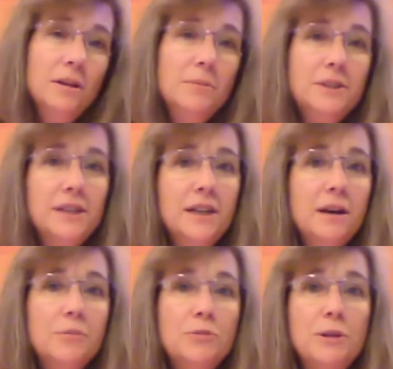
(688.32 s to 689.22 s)
She
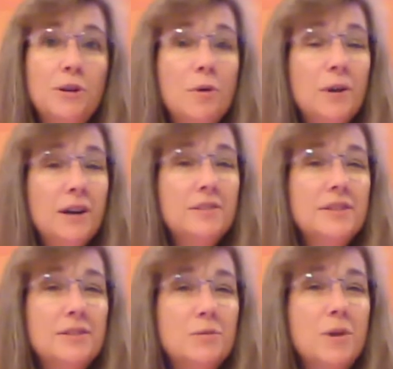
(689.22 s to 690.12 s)
comes when no one else
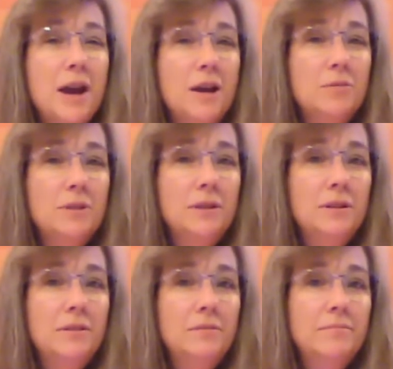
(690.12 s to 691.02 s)
is around.
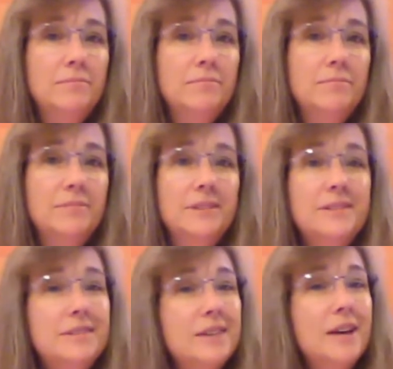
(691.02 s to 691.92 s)
And this
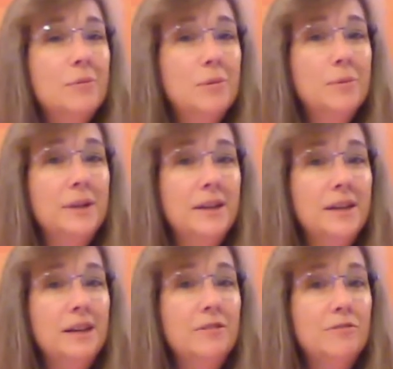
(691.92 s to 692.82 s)
is not a woman in
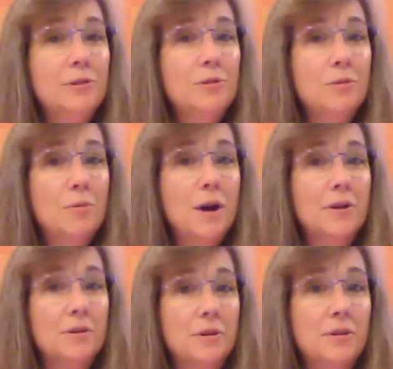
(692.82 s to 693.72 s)
need of food or
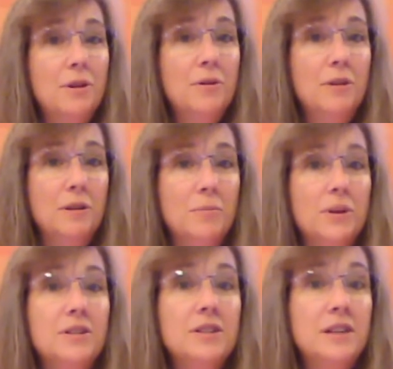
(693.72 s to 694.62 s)
water or clothing,
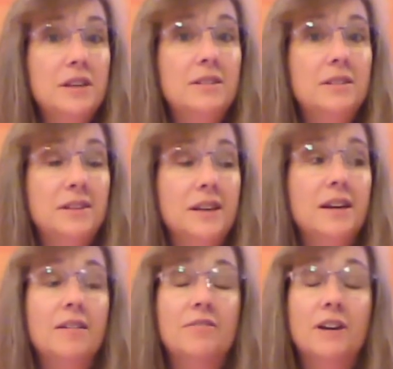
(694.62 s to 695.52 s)
but she is in
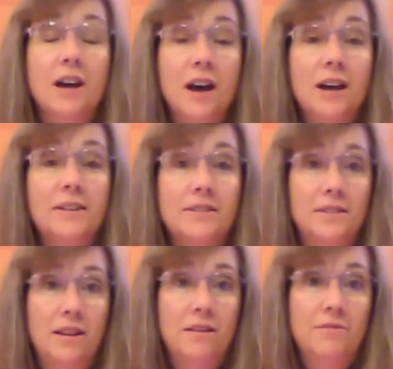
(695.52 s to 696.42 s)
need of God's
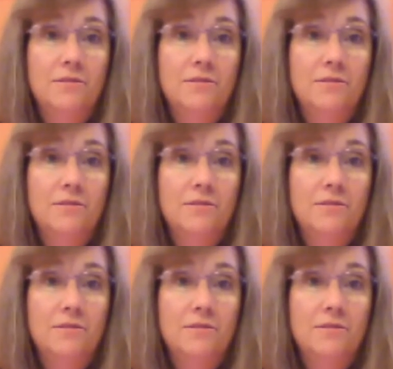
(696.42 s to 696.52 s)
love.